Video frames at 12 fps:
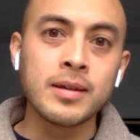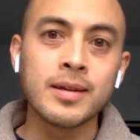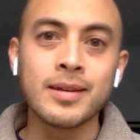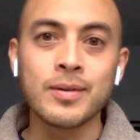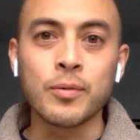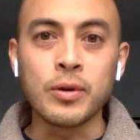that
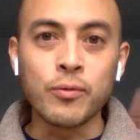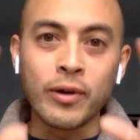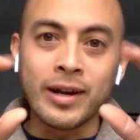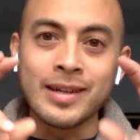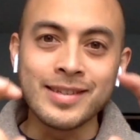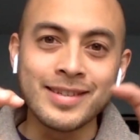we
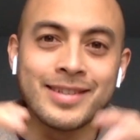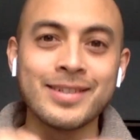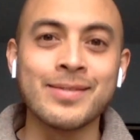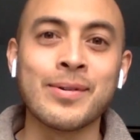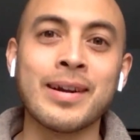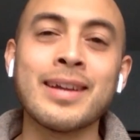
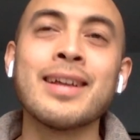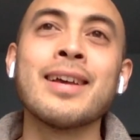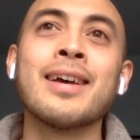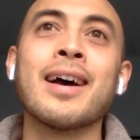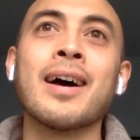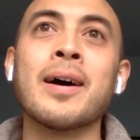raise,
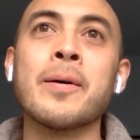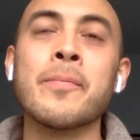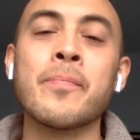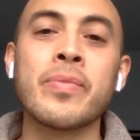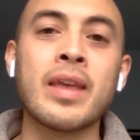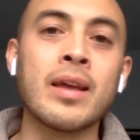right?
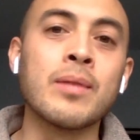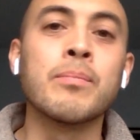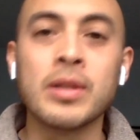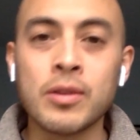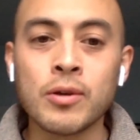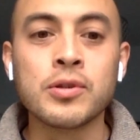
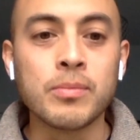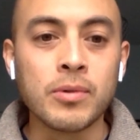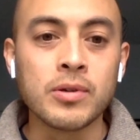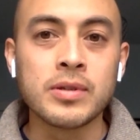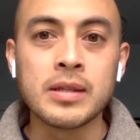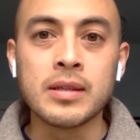And but
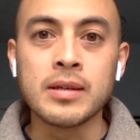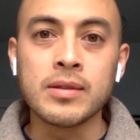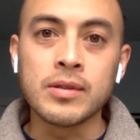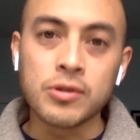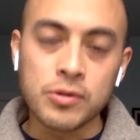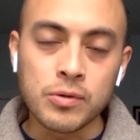those are
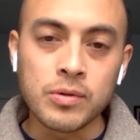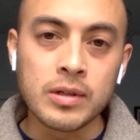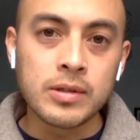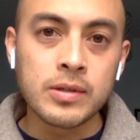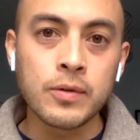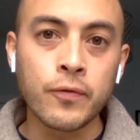mostly the
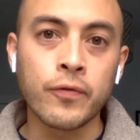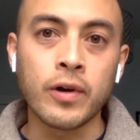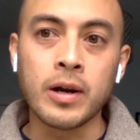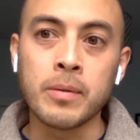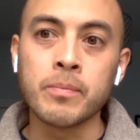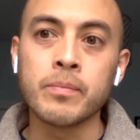
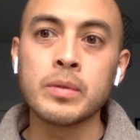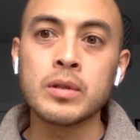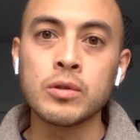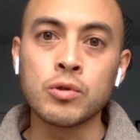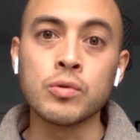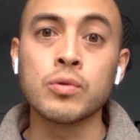students
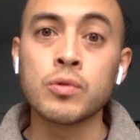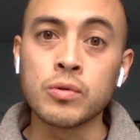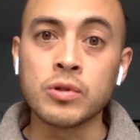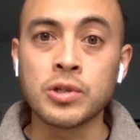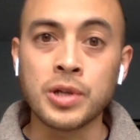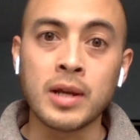from
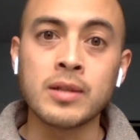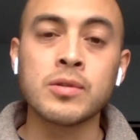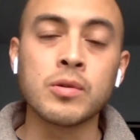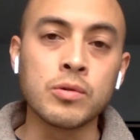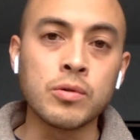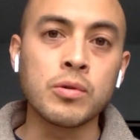Duke
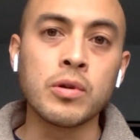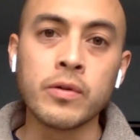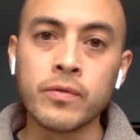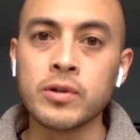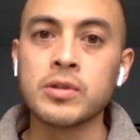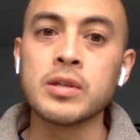Kunshan. So
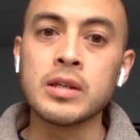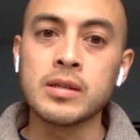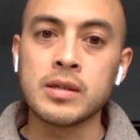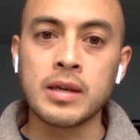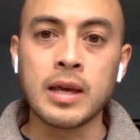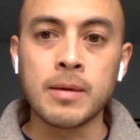Duke
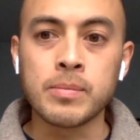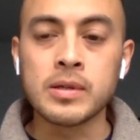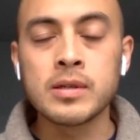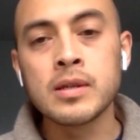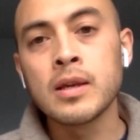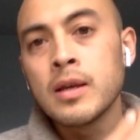University is a
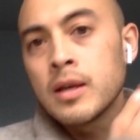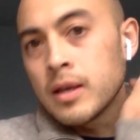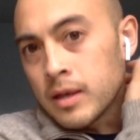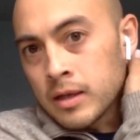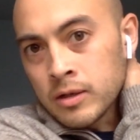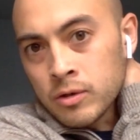
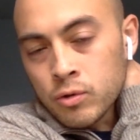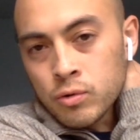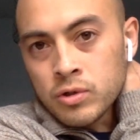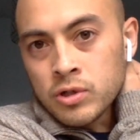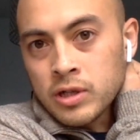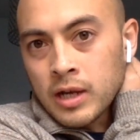campus
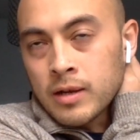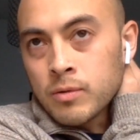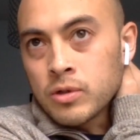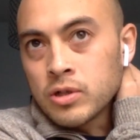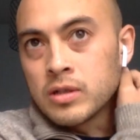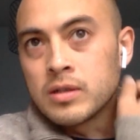in
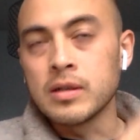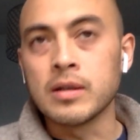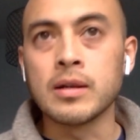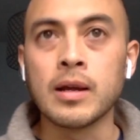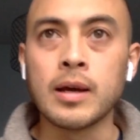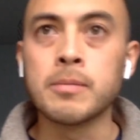Kunshan,
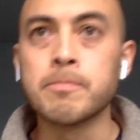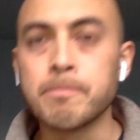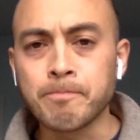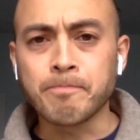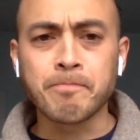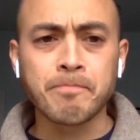which is in